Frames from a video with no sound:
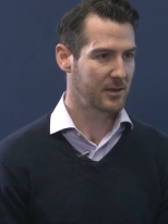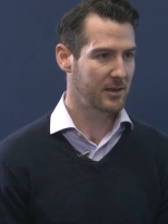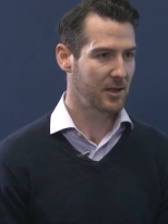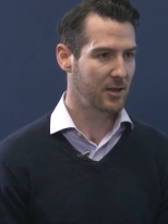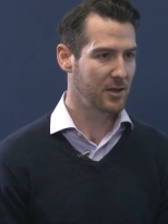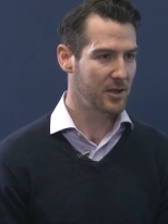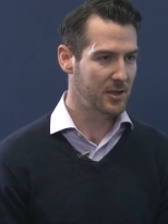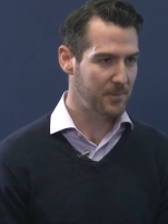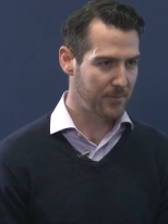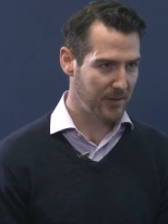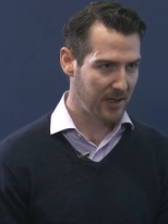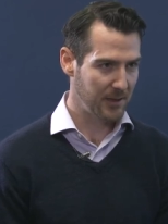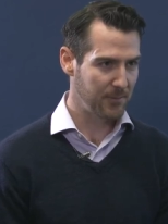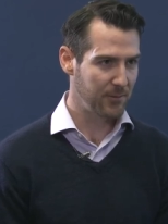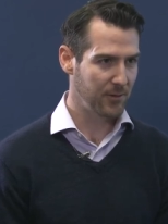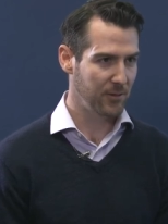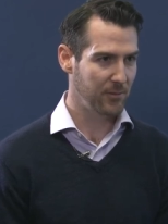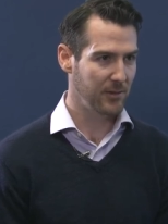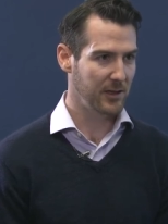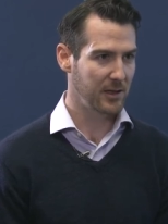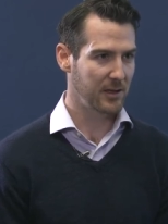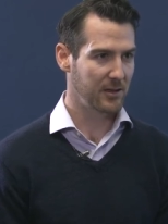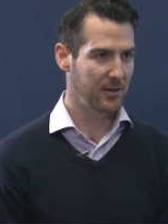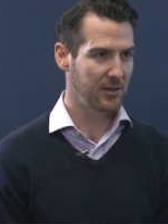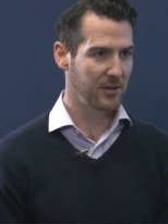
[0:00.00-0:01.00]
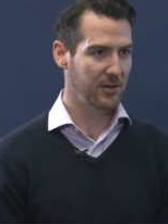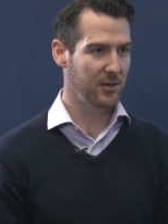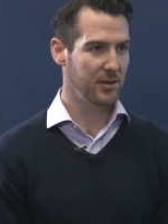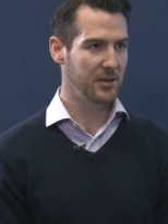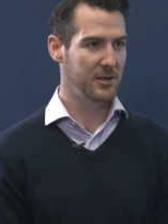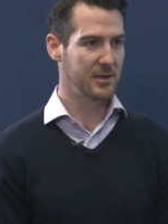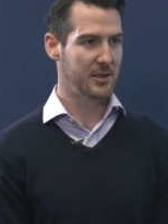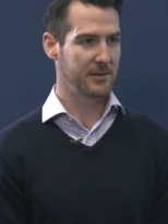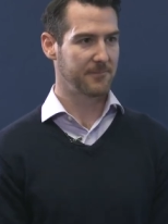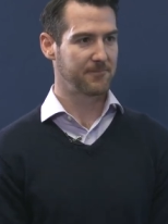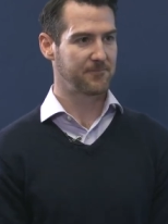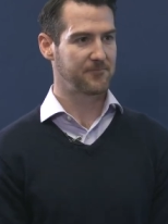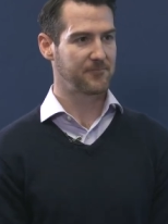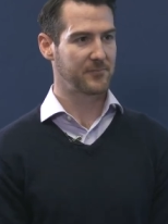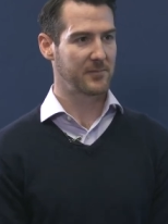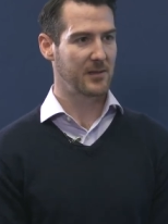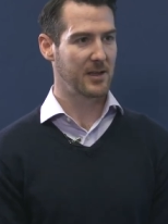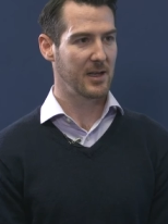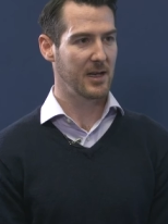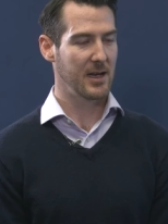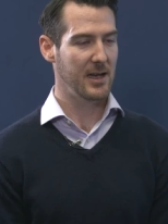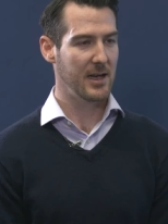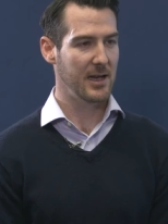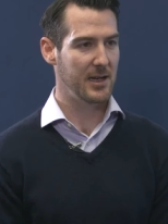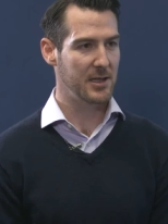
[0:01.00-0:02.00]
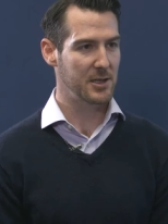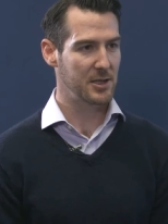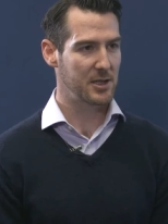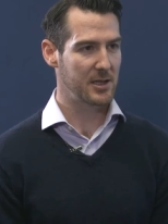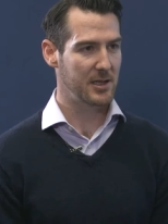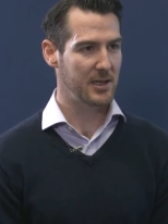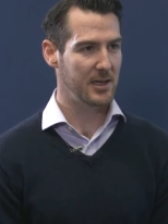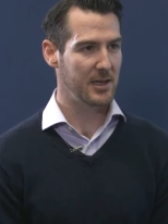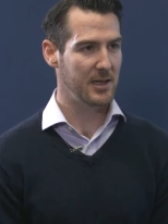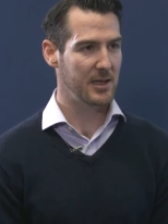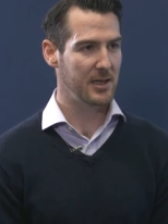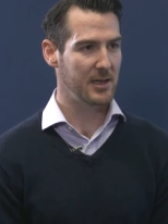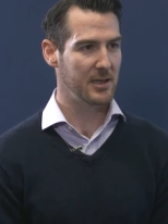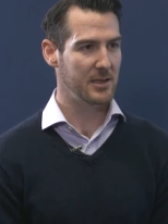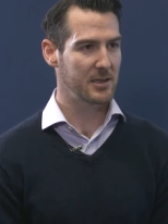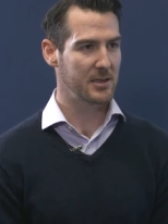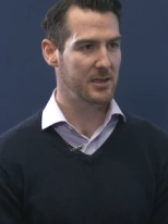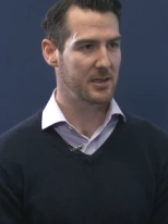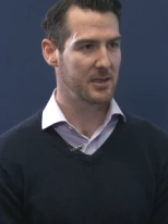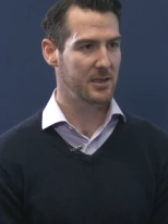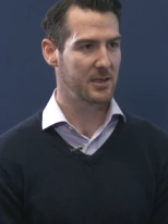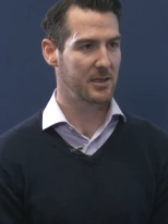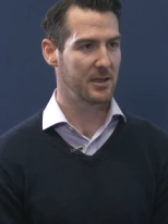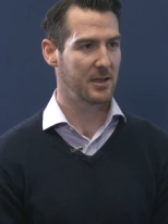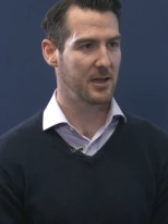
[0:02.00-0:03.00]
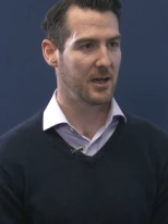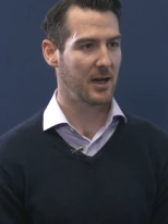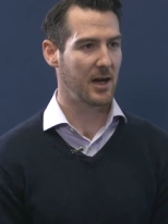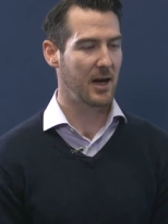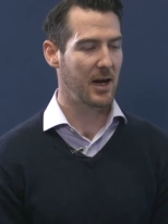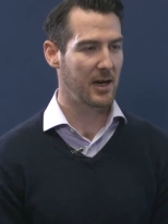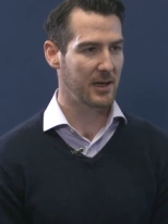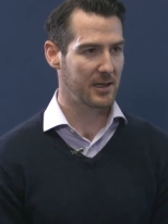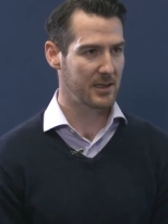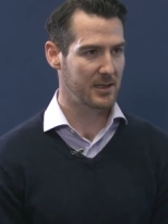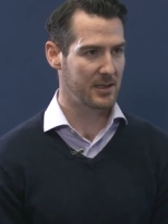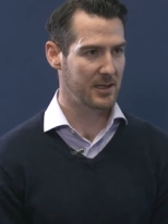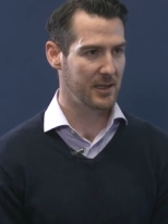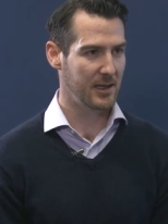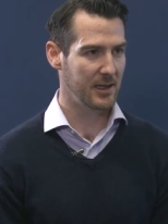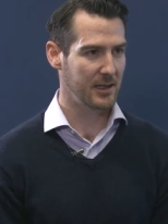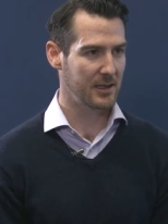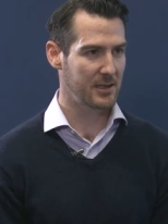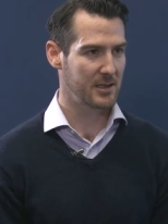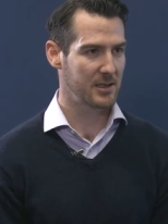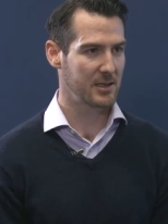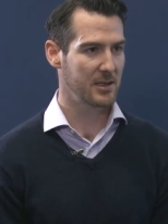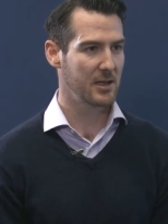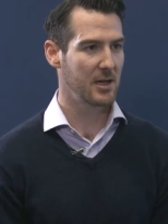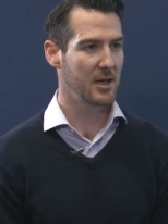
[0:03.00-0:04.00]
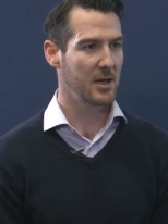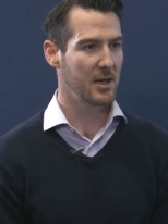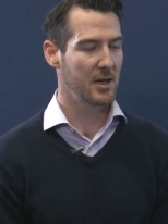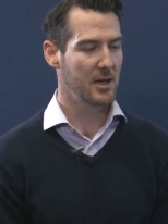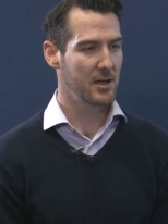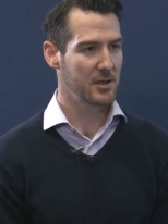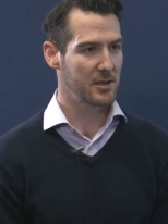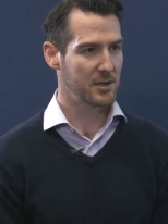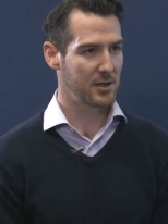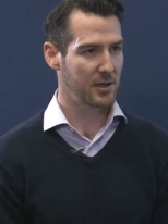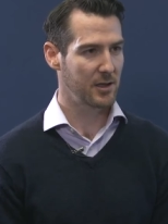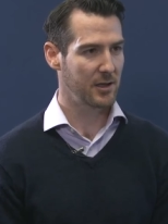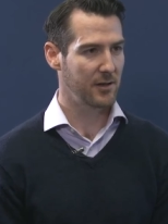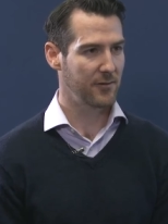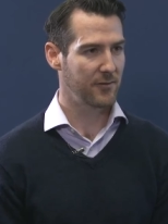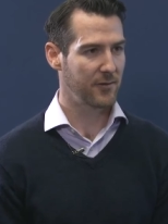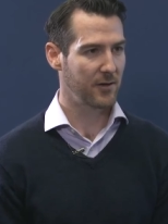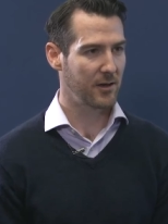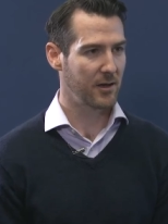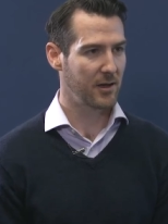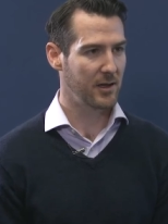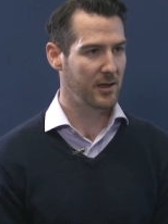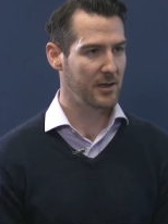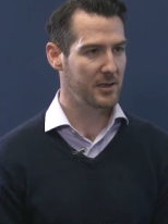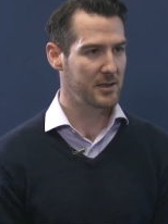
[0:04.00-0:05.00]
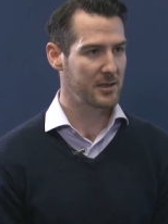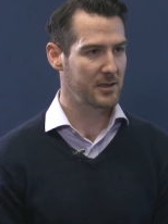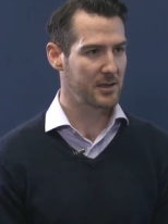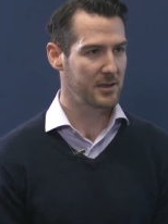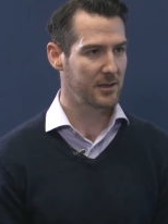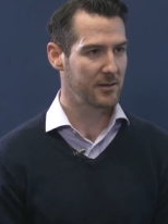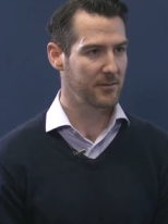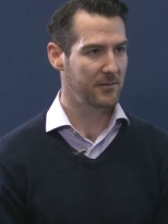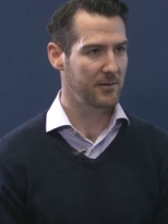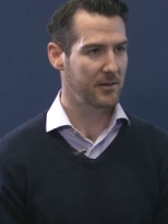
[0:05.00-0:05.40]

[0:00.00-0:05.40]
Those people include engineers, architects, certifiers,